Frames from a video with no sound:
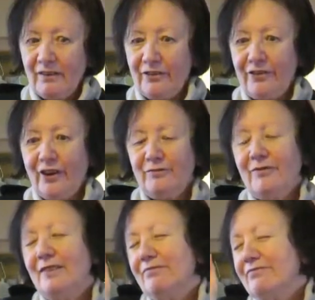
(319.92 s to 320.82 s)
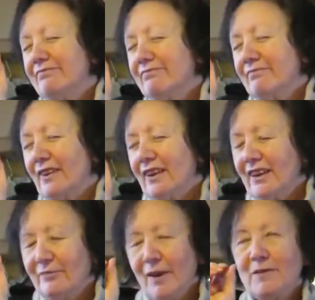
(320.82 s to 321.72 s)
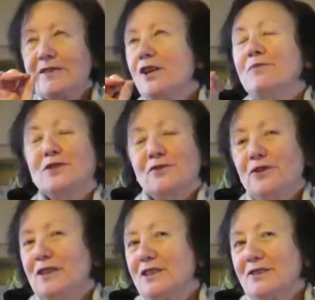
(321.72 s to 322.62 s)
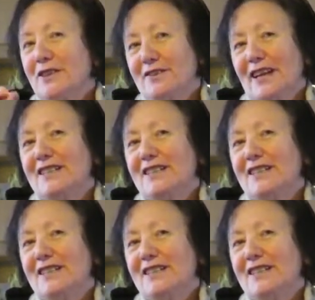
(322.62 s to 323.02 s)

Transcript: certain well maybe so beautiful that you don't